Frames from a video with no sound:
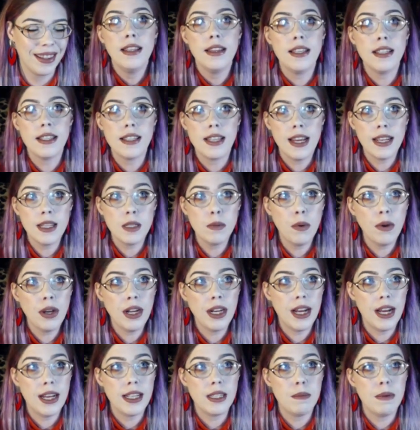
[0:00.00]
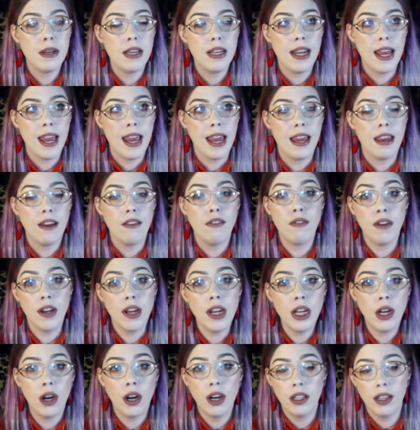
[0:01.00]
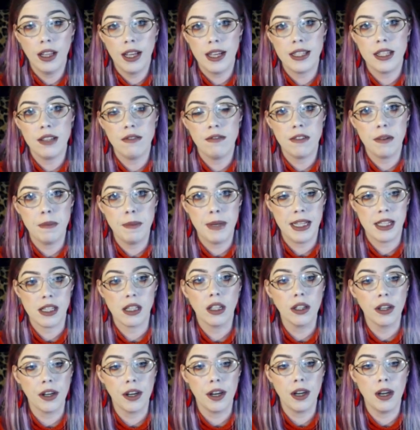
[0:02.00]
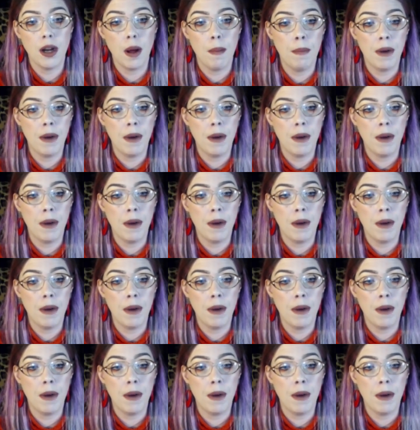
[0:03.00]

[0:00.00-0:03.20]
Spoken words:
This next point has been a very hard lesson for me to learn,